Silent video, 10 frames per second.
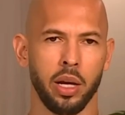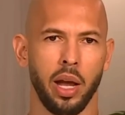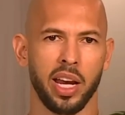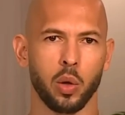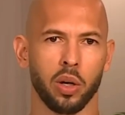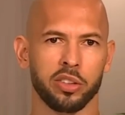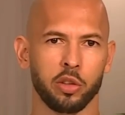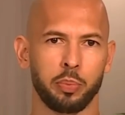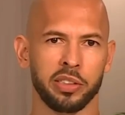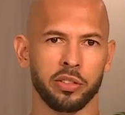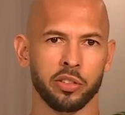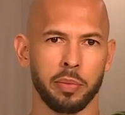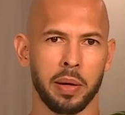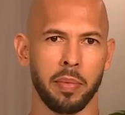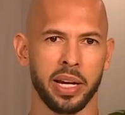And he wants his business to
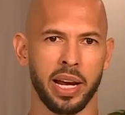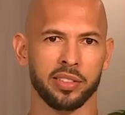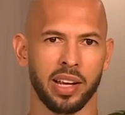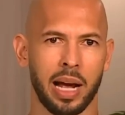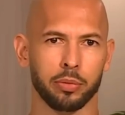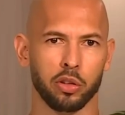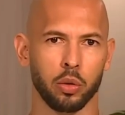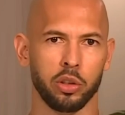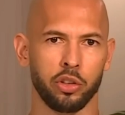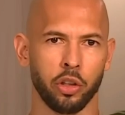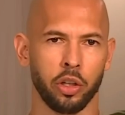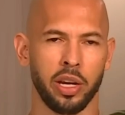make money as it absolutely should.